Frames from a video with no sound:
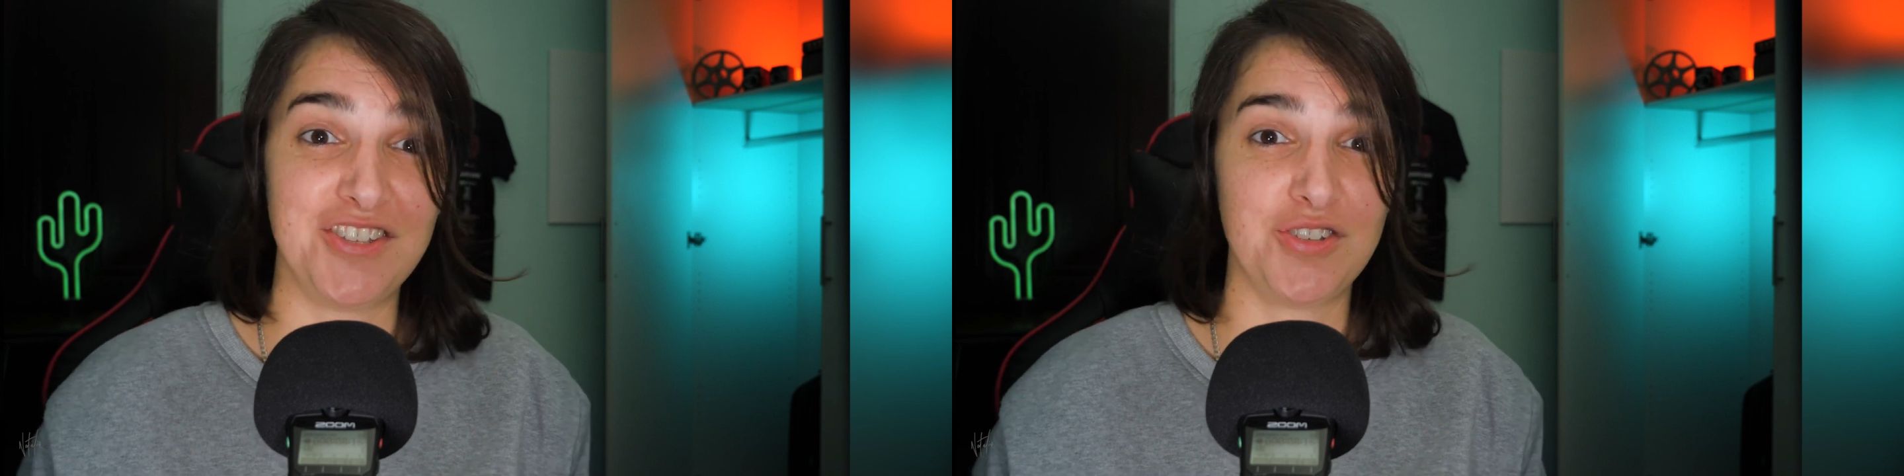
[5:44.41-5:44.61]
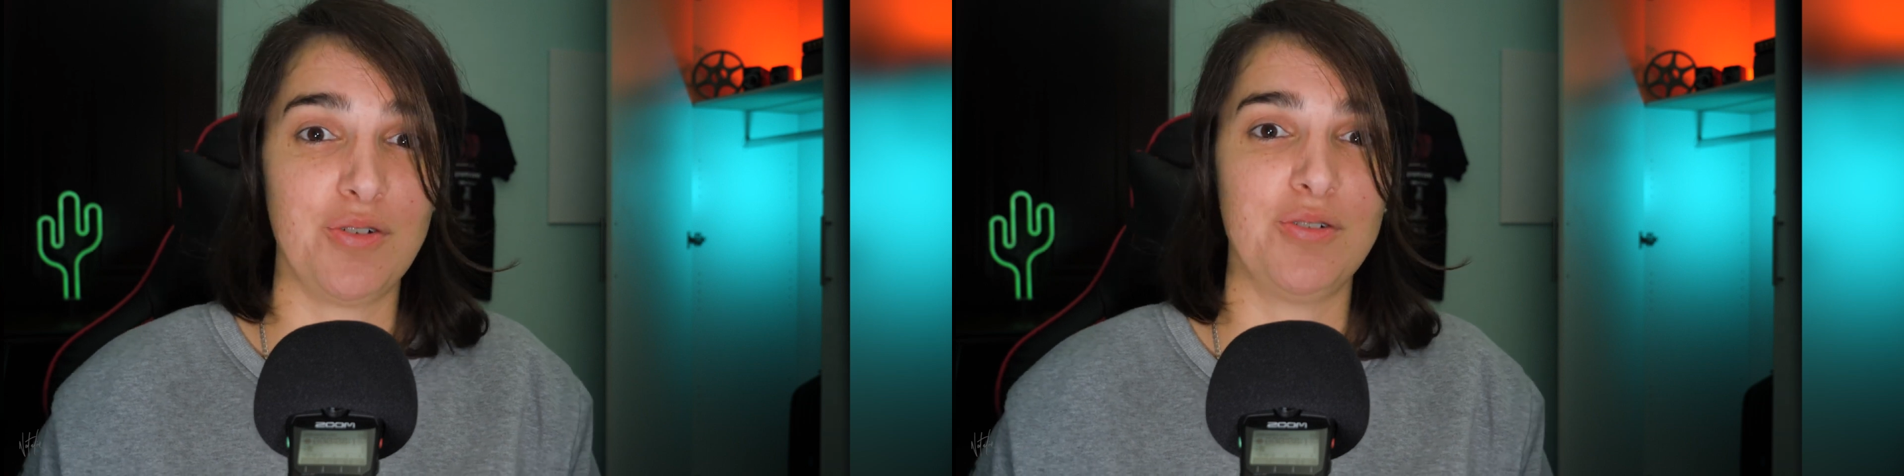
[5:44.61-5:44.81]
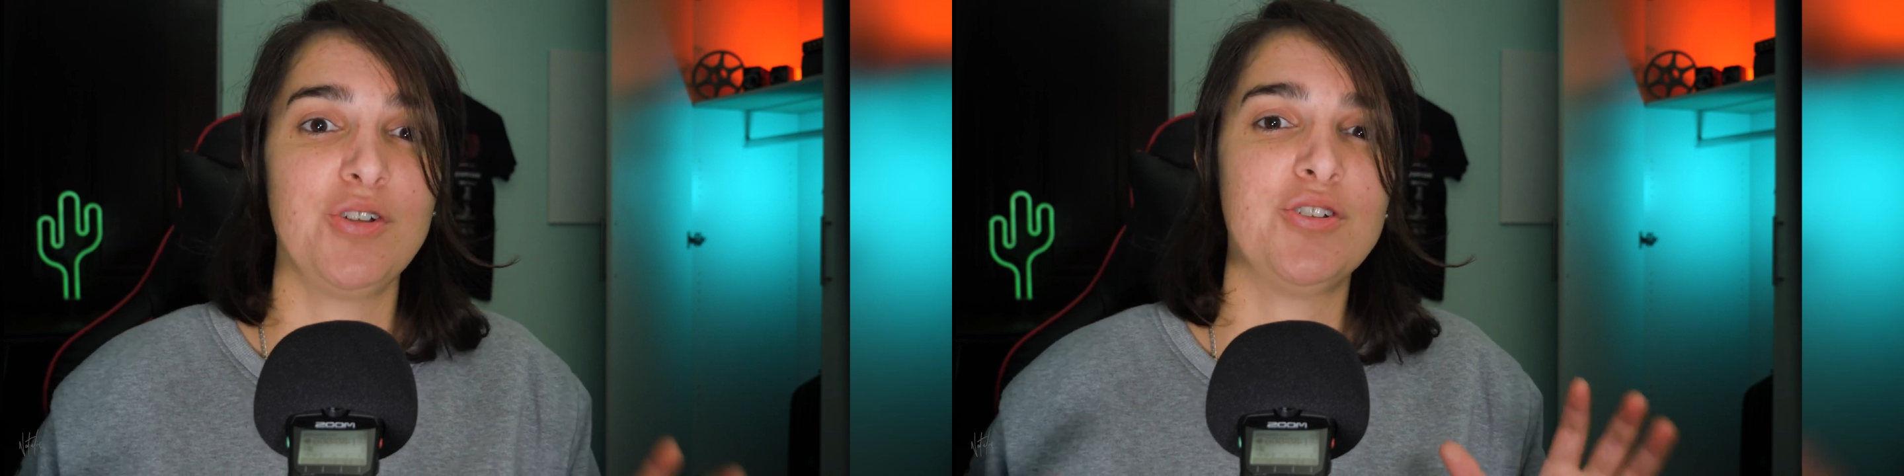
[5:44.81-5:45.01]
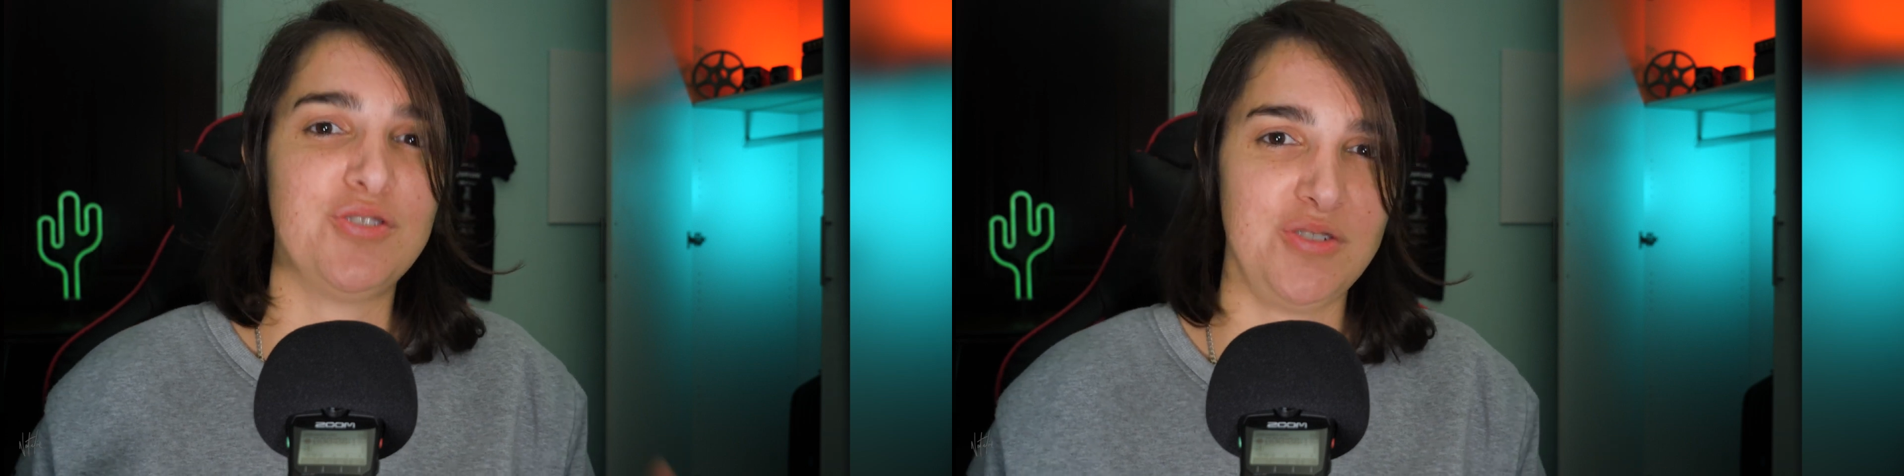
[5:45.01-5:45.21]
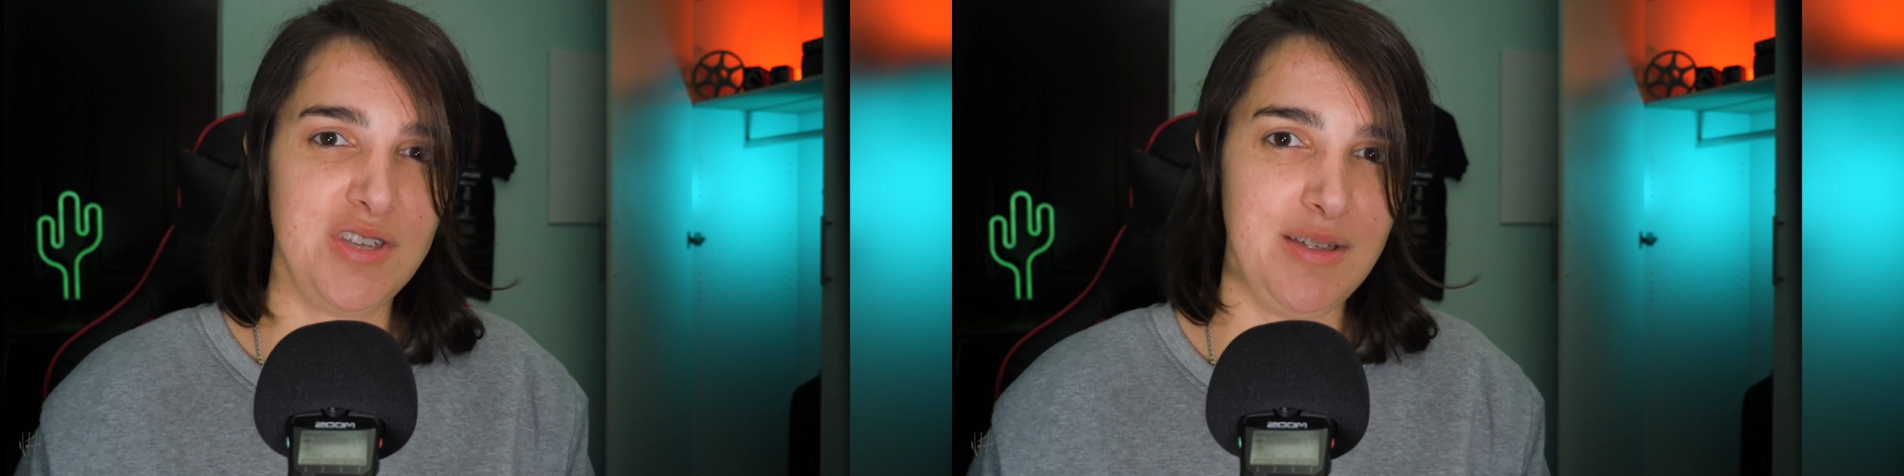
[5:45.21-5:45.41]
So
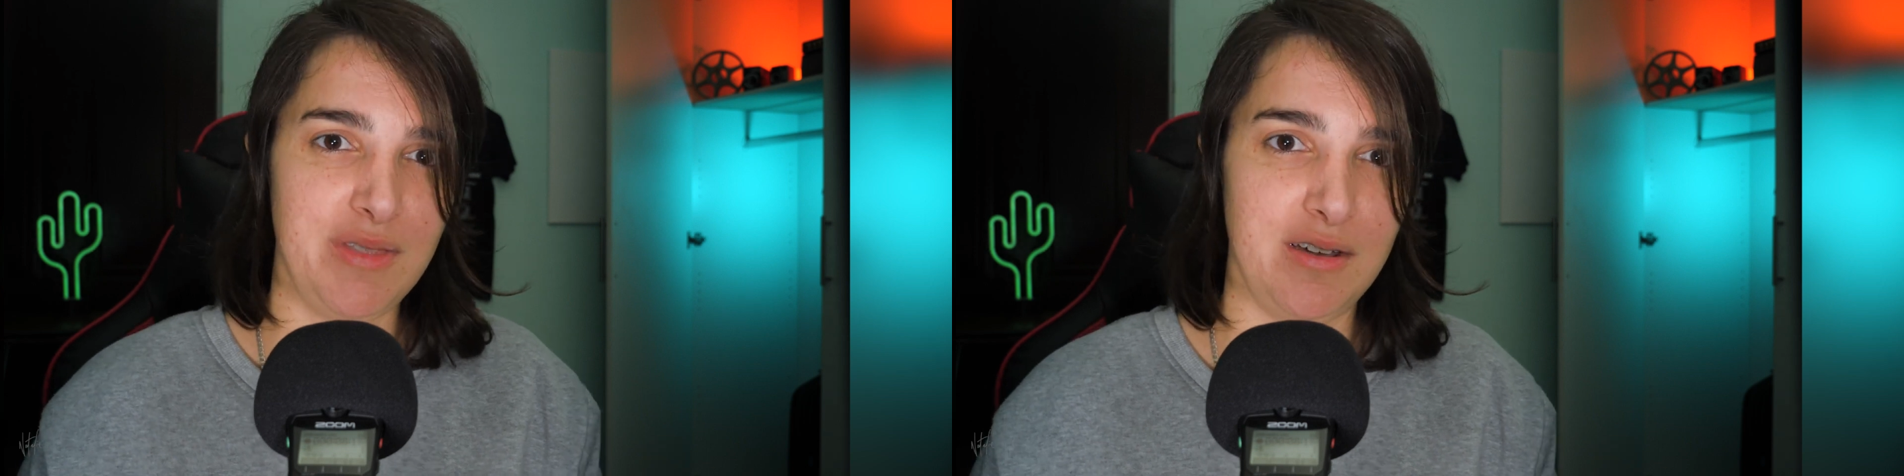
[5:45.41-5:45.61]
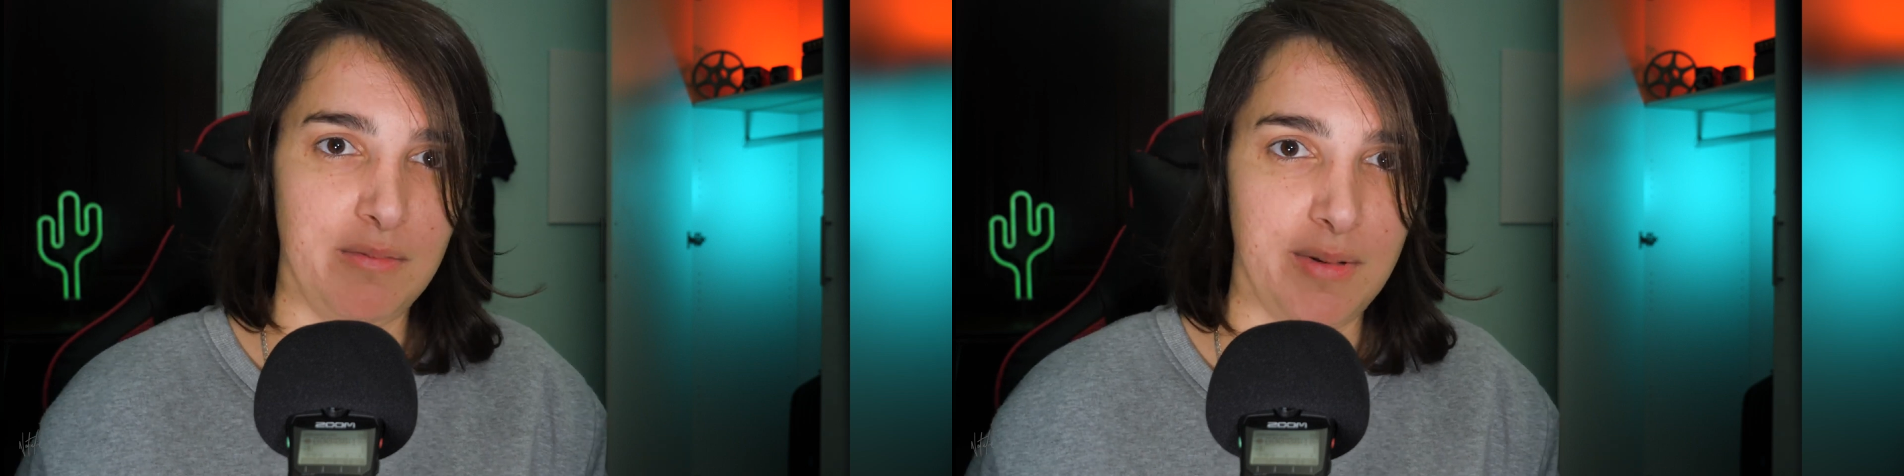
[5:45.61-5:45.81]
do keep that in